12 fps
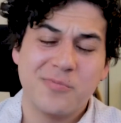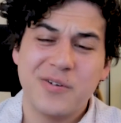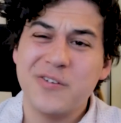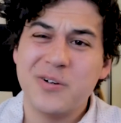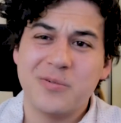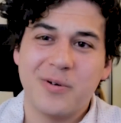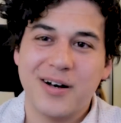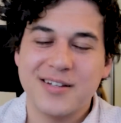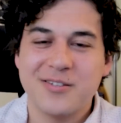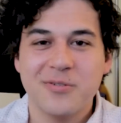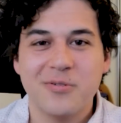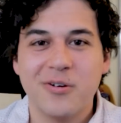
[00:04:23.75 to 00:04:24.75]
But if you don't
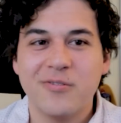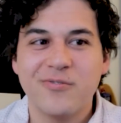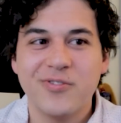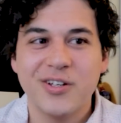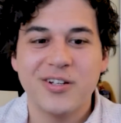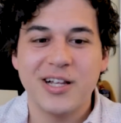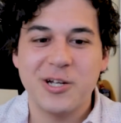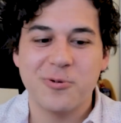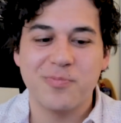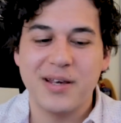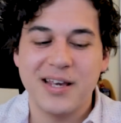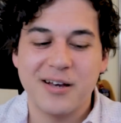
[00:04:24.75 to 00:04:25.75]
want to, don't feel like
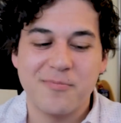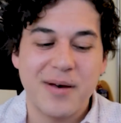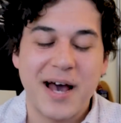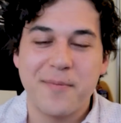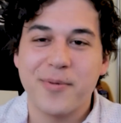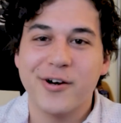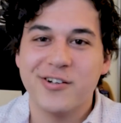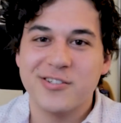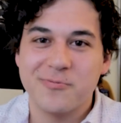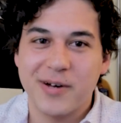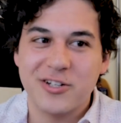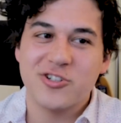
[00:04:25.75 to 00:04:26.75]
you're being a bad
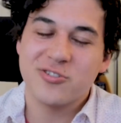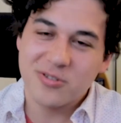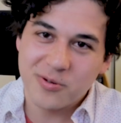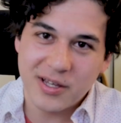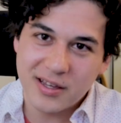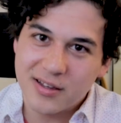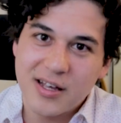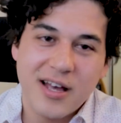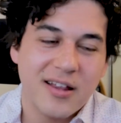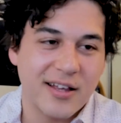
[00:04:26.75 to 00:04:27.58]
person by just doing